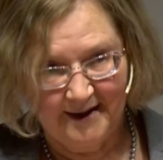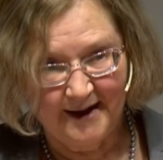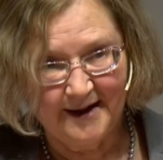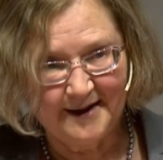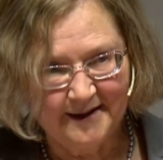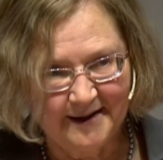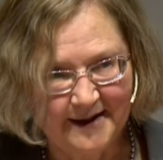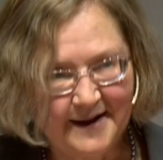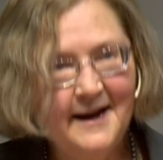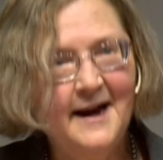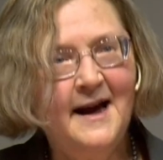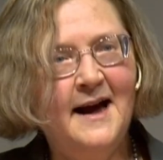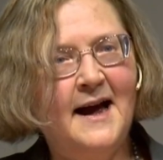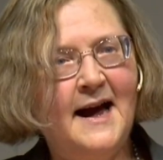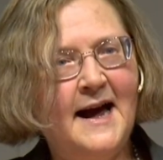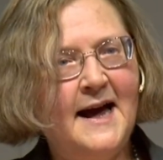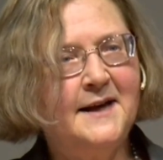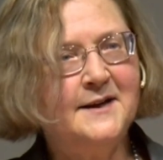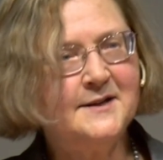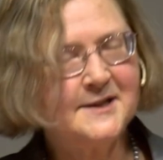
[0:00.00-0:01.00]
luckily,
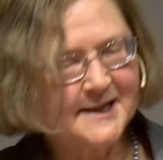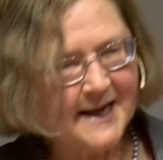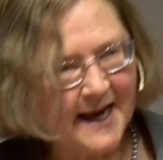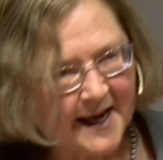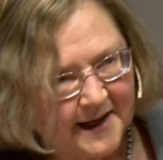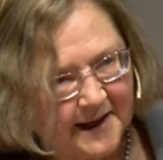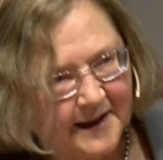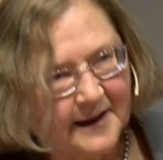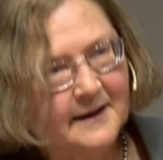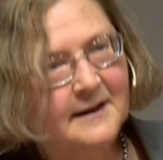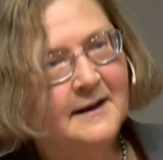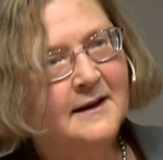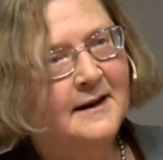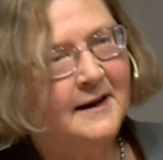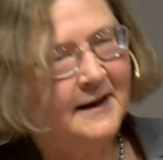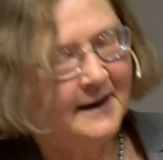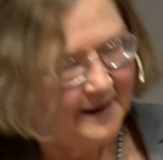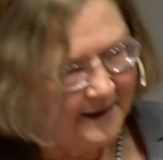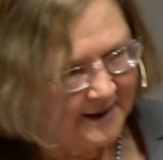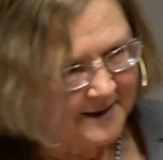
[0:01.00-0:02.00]
and sadly,
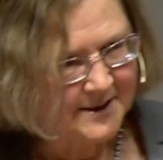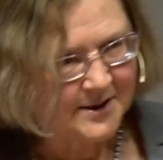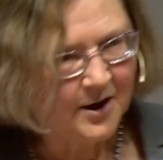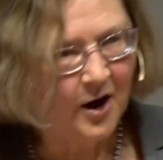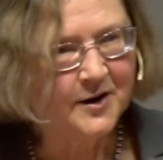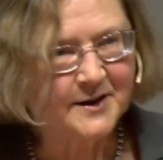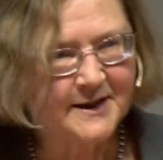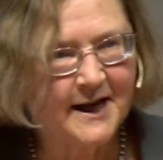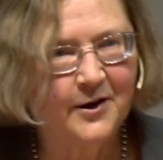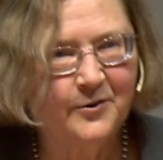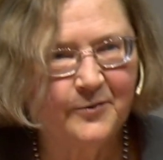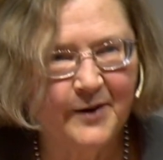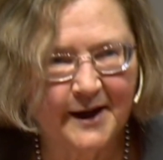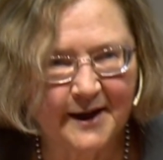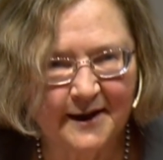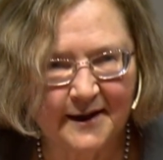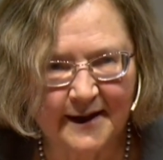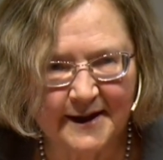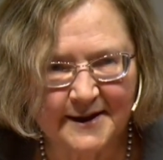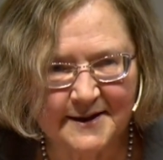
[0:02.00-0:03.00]
it's not
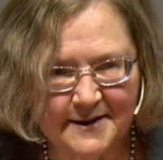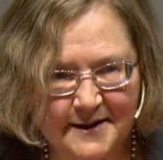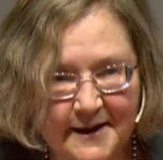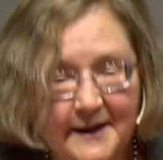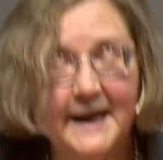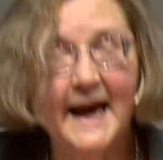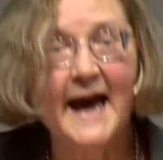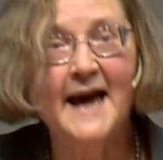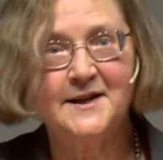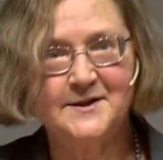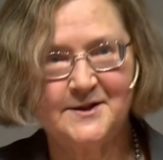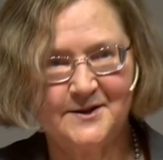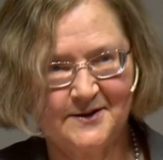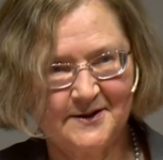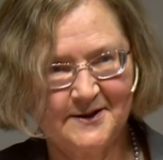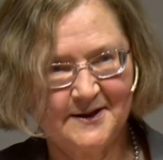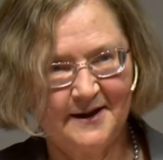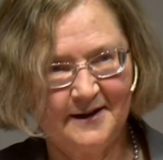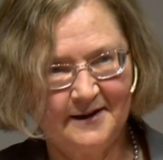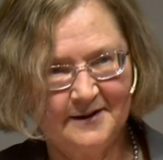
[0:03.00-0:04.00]
downregulated in cancer
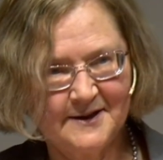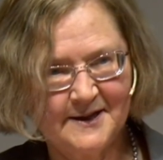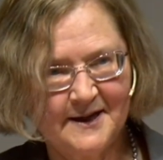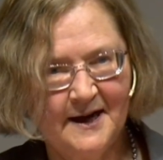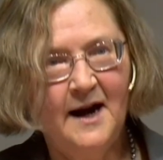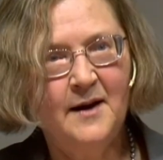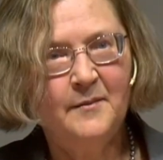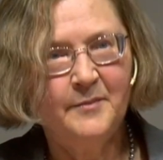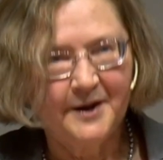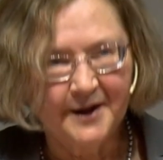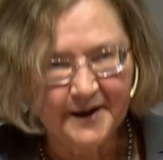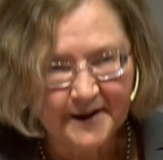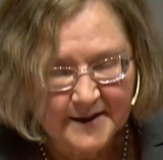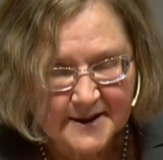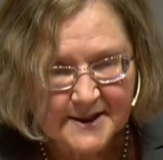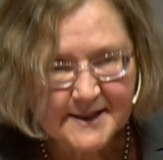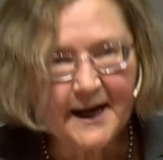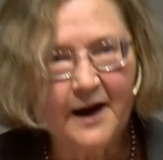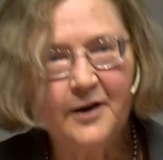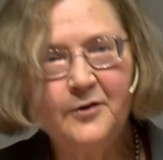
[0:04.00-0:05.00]
cells, but it
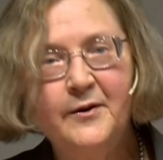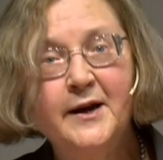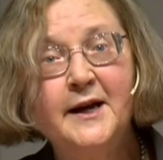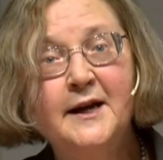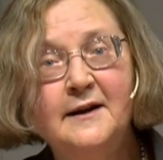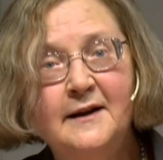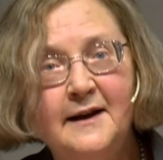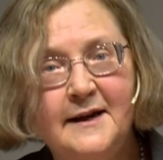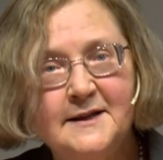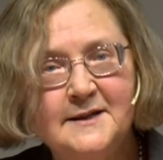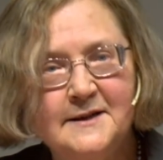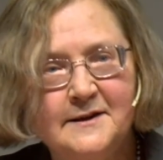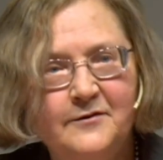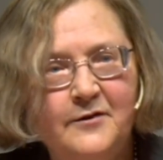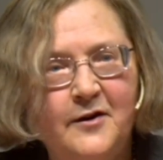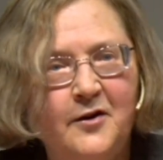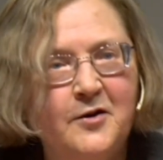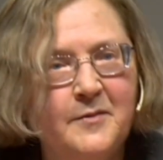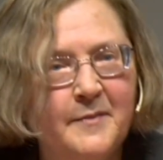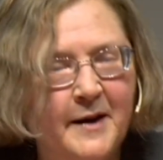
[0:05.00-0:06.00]
is downregulated
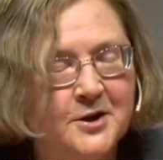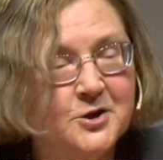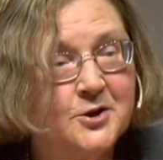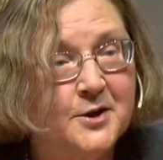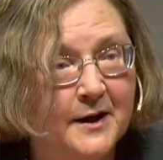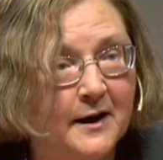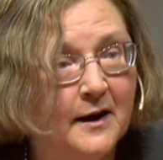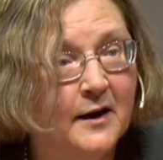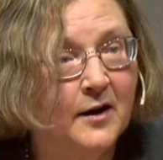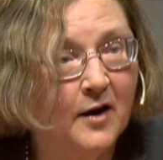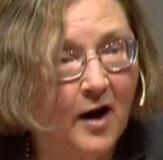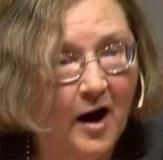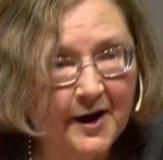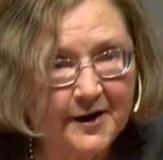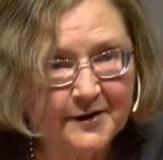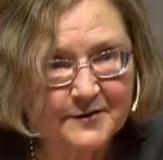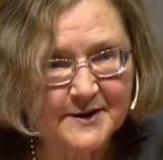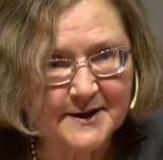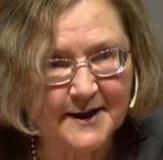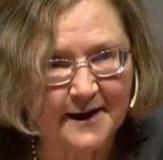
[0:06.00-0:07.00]
very much in a lot
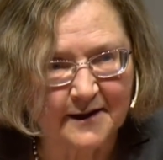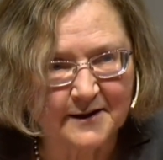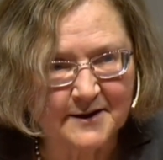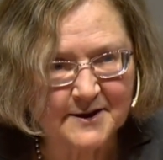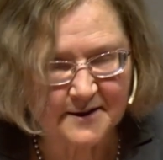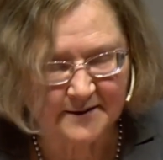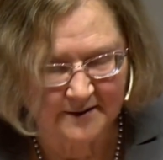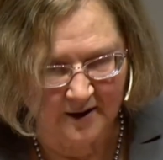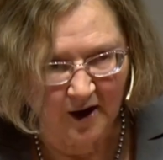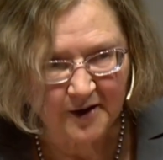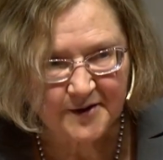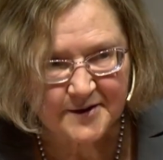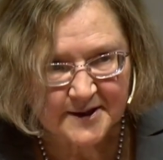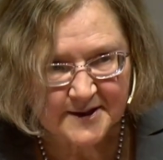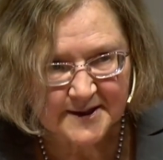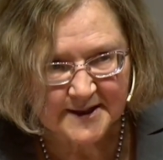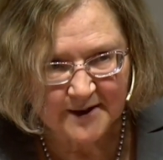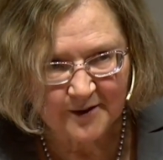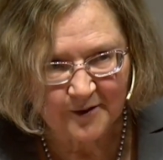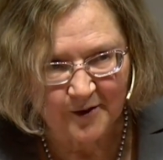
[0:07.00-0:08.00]
of cells, not to
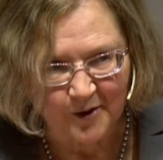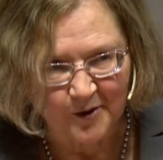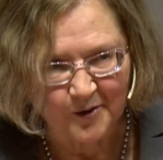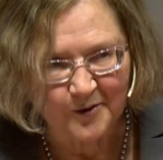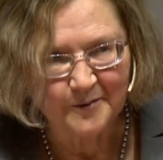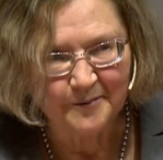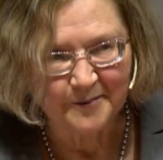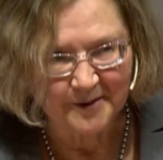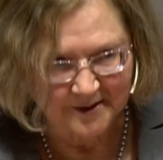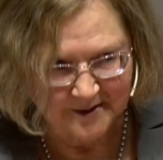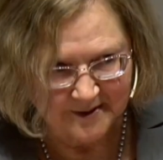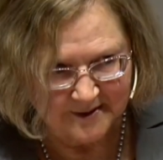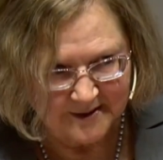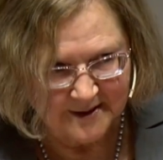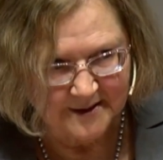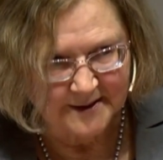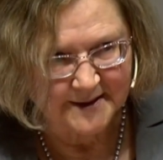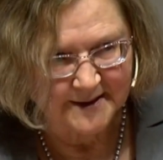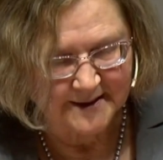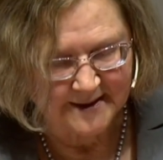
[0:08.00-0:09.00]
zero, but
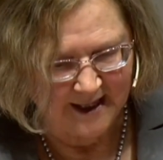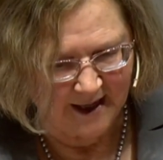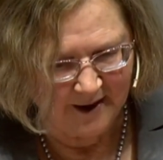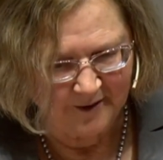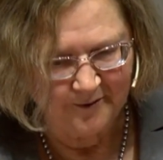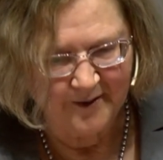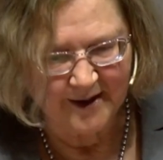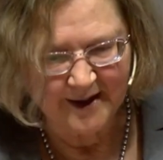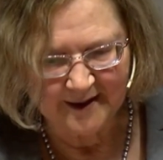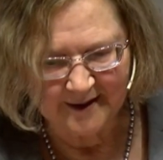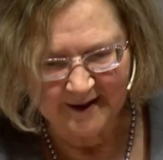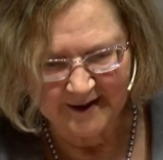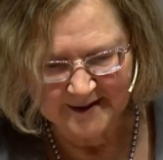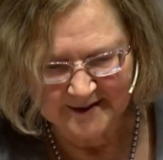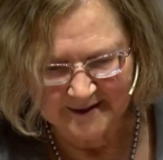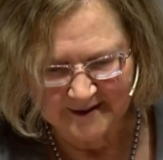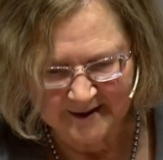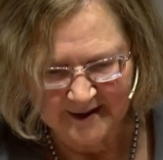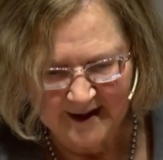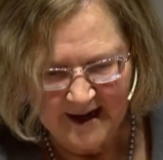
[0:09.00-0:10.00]
to
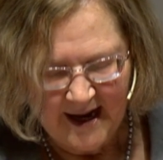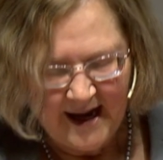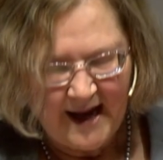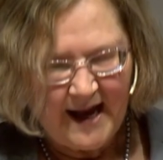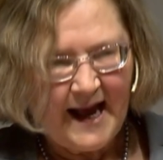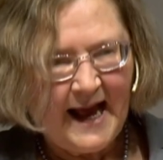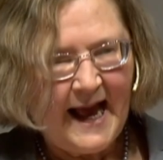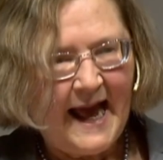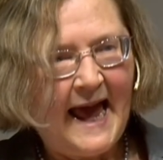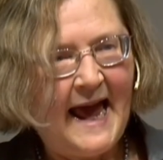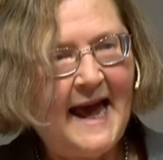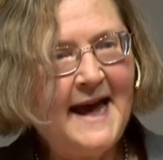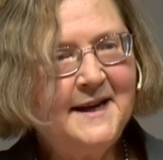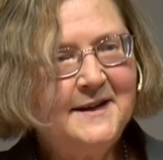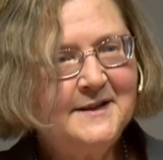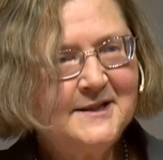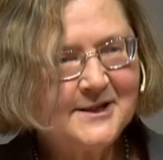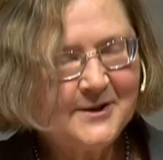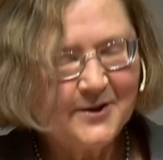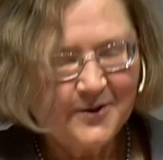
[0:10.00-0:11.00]
downregulated.
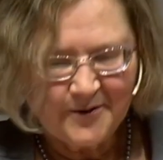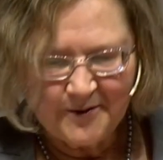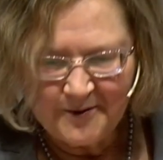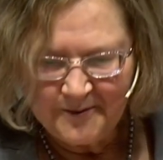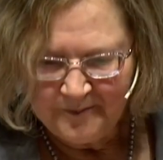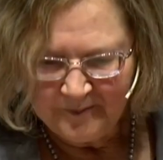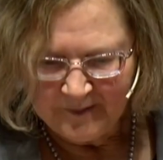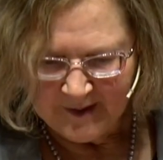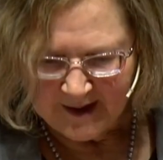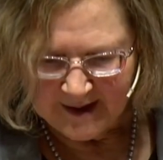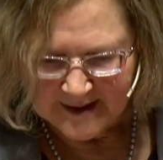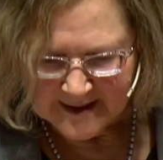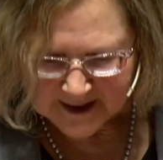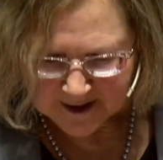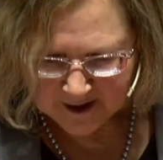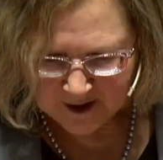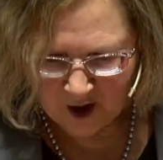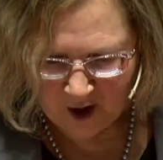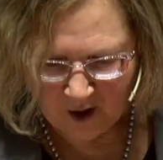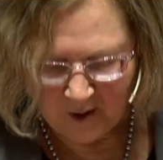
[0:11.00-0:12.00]
And so it's a
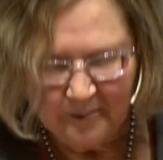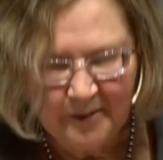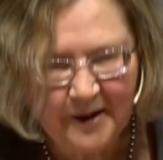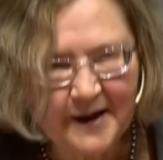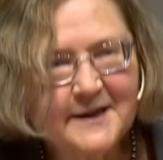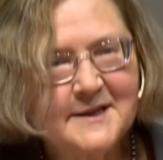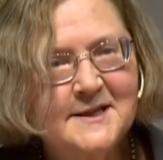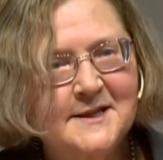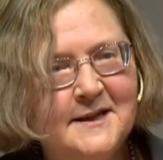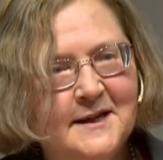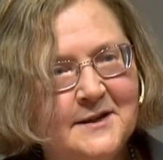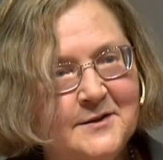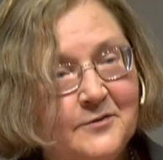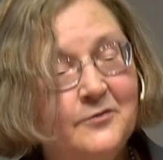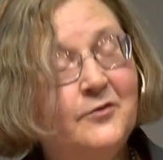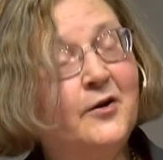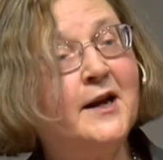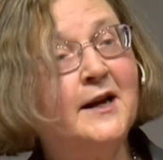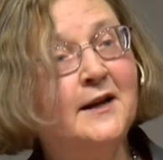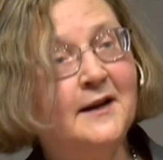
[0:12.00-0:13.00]
complex set
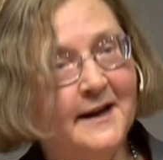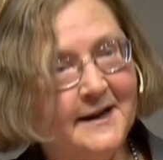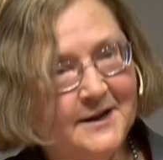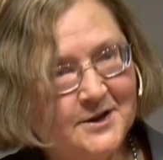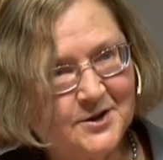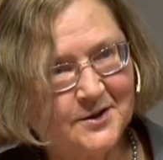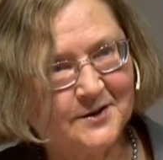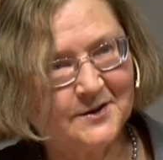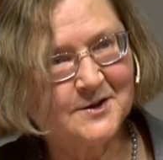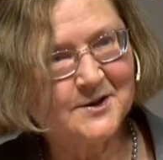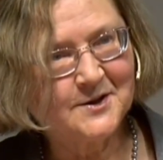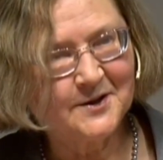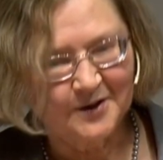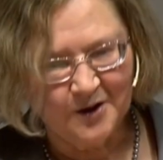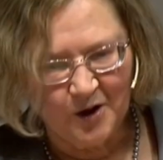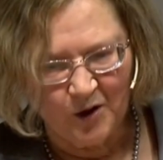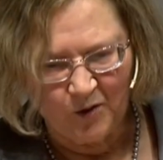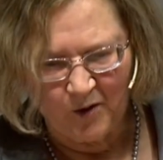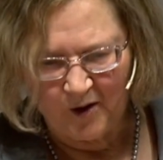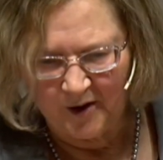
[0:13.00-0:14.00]
of regulations that
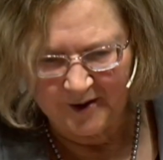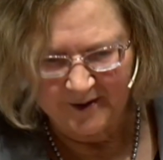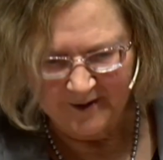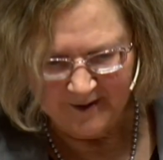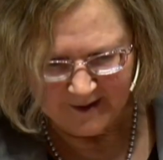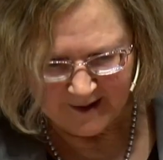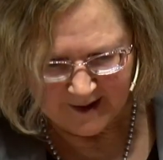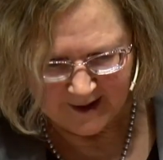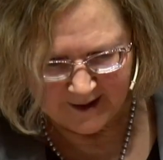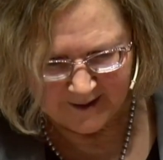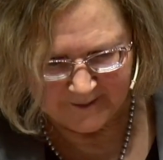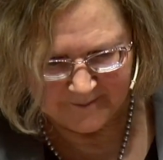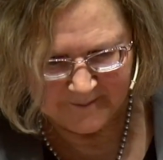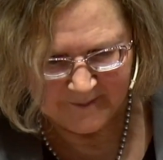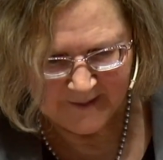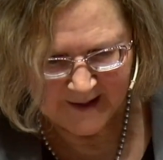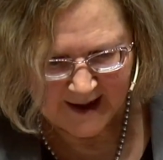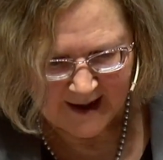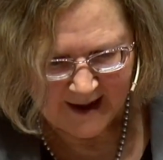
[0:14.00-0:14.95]
go on.